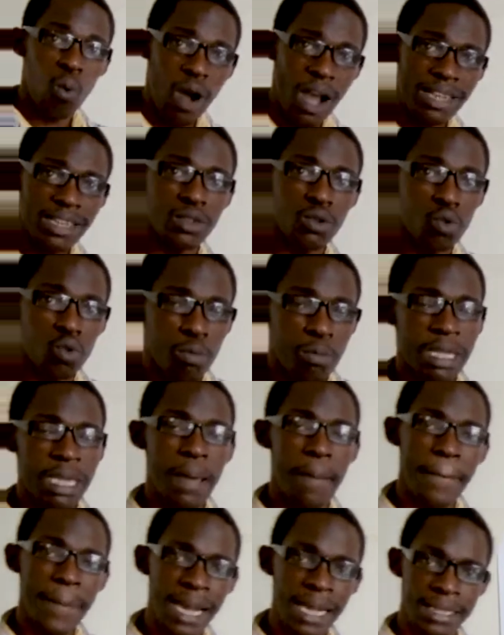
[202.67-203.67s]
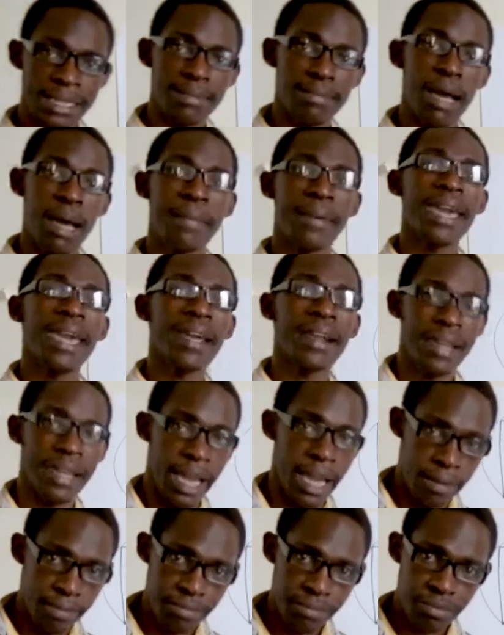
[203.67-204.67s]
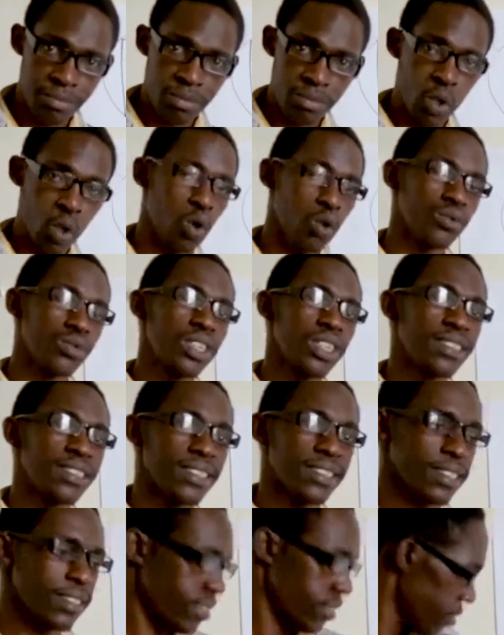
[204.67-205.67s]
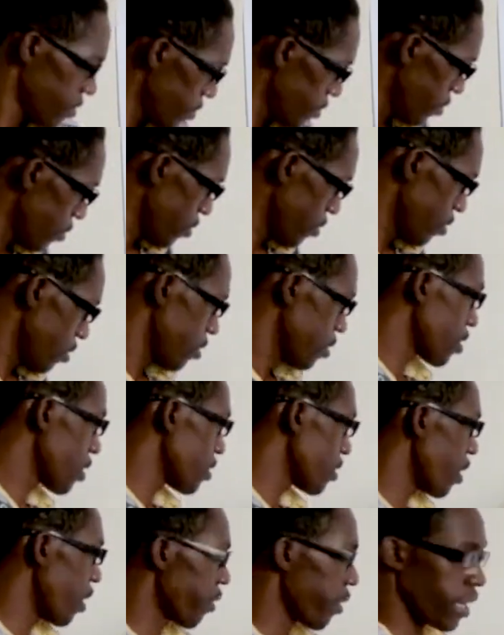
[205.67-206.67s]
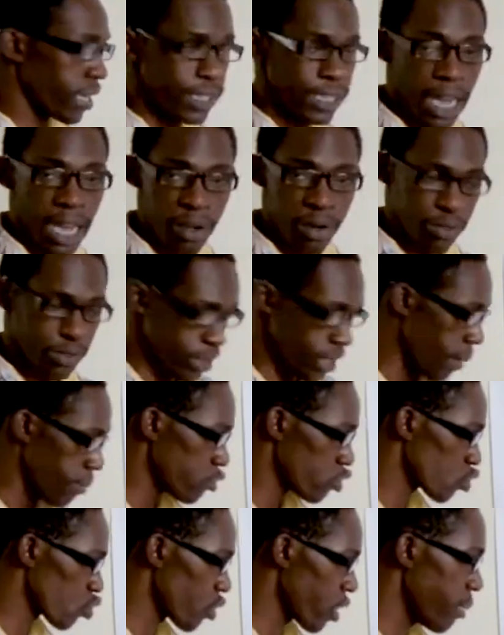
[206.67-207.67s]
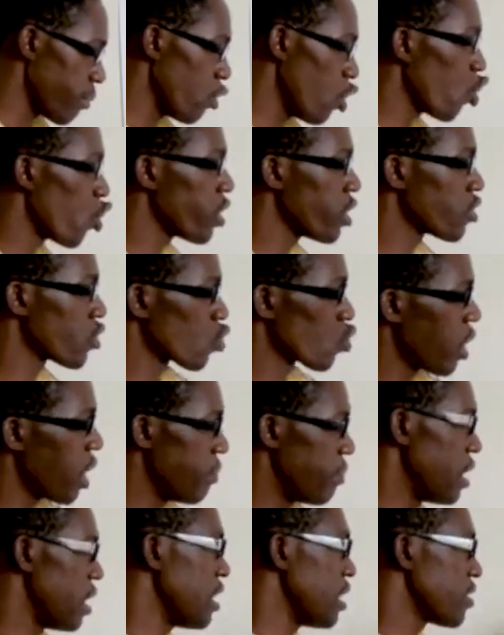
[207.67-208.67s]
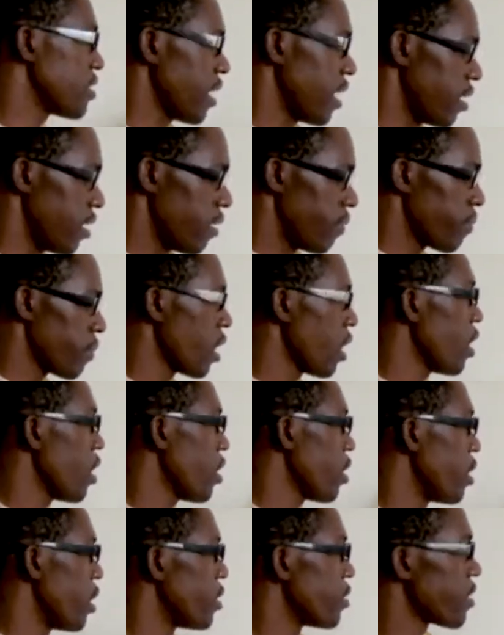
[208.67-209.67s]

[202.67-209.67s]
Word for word: what would be the maximum area of this rectangle subscribed or inscribed inside the